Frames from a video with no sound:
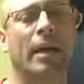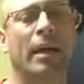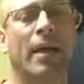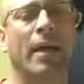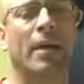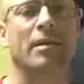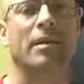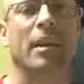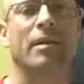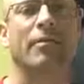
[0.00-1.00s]
and then
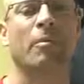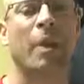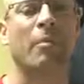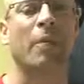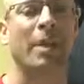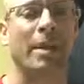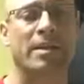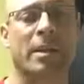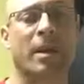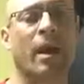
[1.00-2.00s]
decide from that point, is
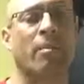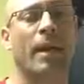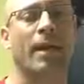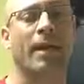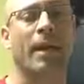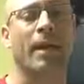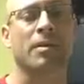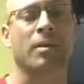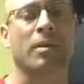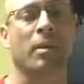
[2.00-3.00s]
it a chiropractic
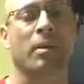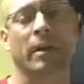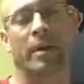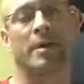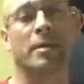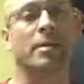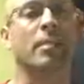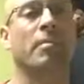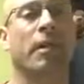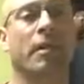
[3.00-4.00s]
case, or, is it
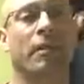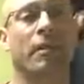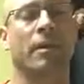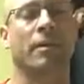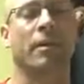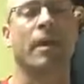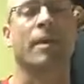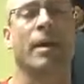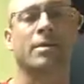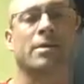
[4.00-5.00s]
something in the rare
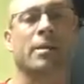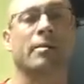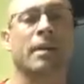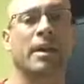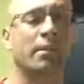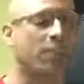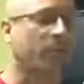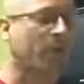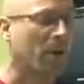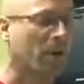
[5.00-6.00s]
cases that we need to
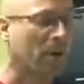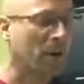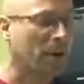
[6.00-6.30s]
refer,